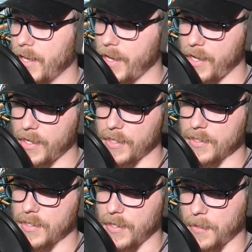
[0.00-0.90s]

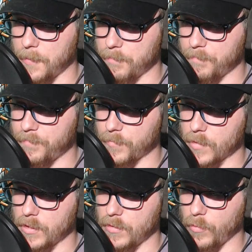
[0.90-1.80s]
And
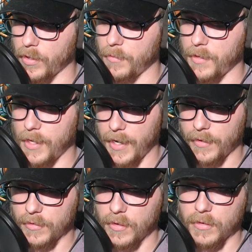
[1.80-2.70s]
we're going to be getting
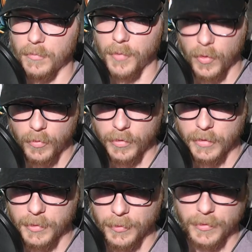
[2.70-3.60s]
out there on the boat. We're
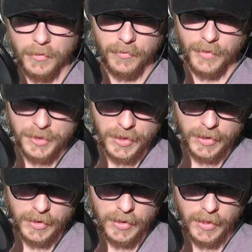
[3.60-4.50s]
going to be doing a little
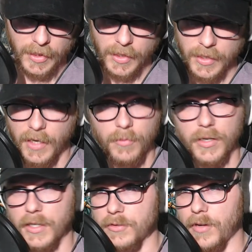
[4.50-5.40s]
fishing. And then, yeah, we're
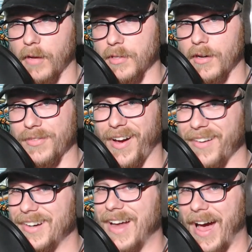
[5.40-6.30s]
getting dropped off
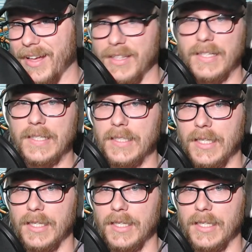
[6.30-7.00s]
on an island.